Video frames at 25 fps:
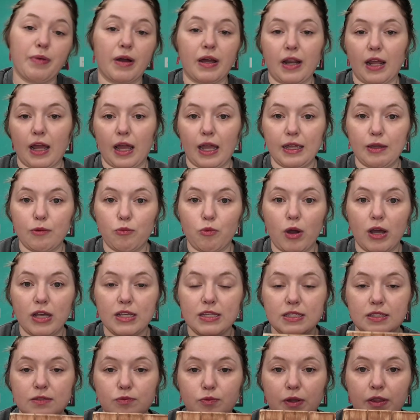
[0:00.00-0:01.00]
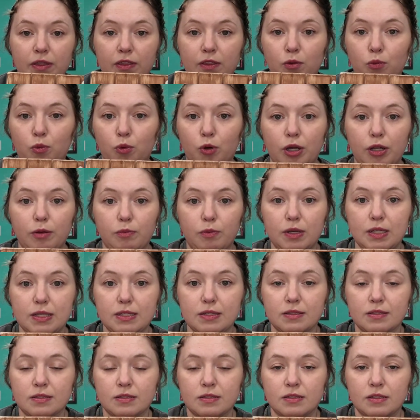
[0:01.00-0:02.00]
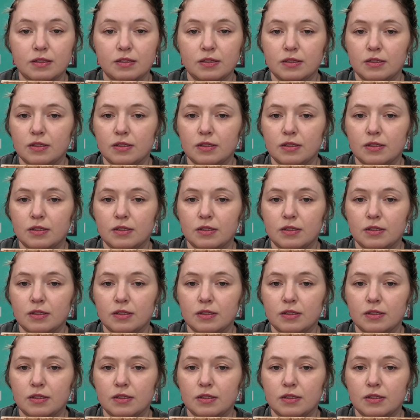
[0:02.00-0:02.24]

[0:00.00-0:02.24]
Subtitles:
but it was when the wood was